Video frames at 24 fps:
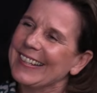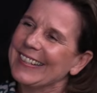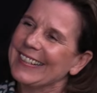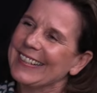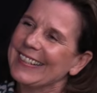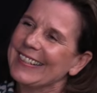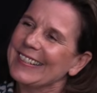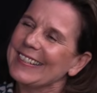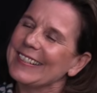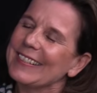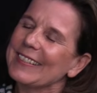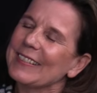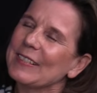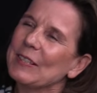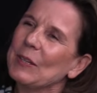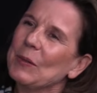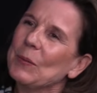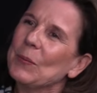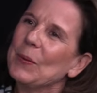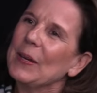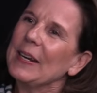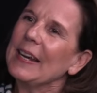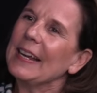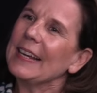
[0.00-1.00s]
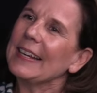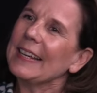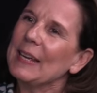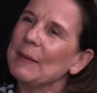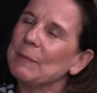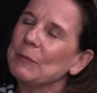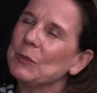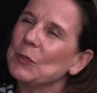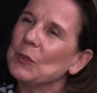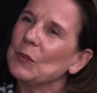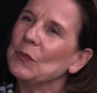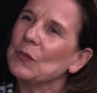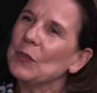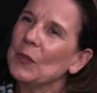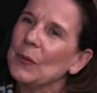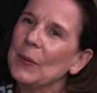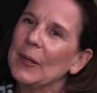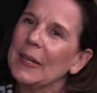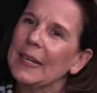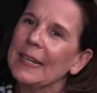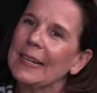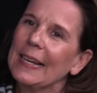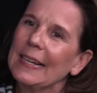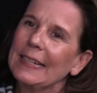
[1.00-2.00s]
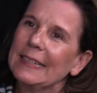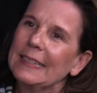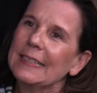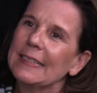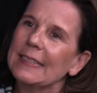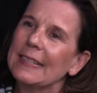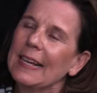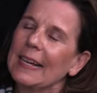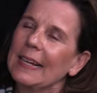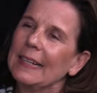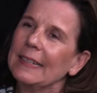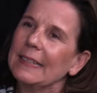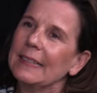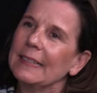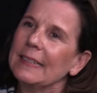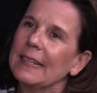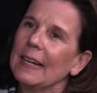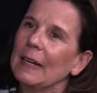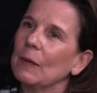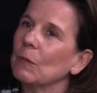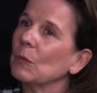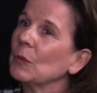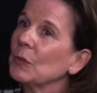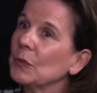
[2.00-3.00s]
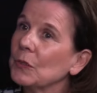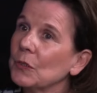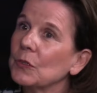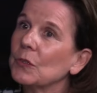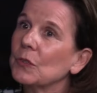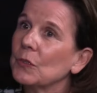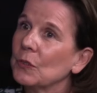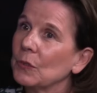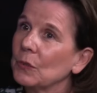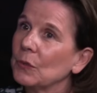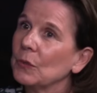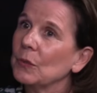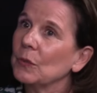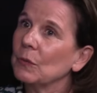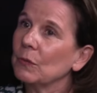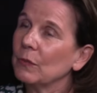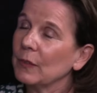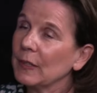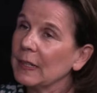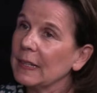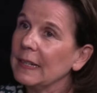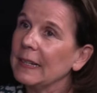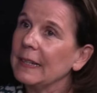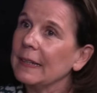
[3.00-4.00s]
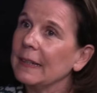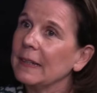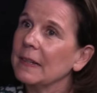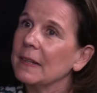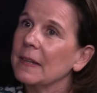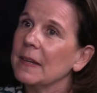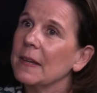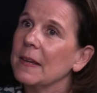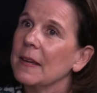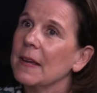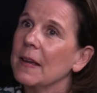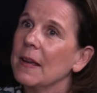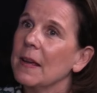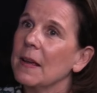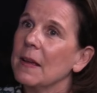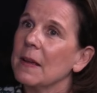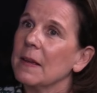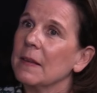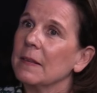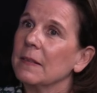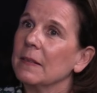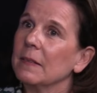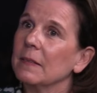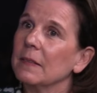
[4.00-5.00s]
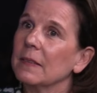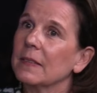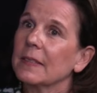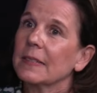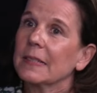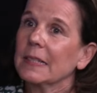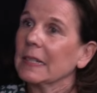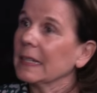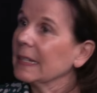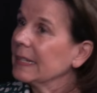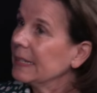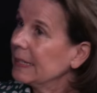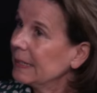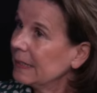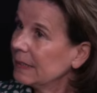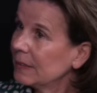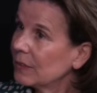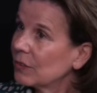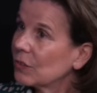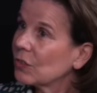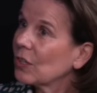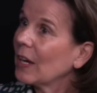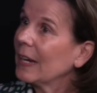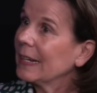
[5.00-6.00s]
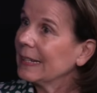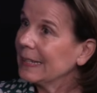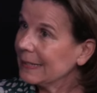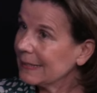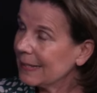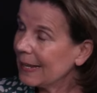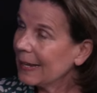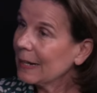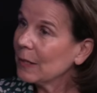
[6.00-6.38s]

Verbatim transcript: yeah very much so when i came to zurich i decided i wanted to really study chinese mm-hmm.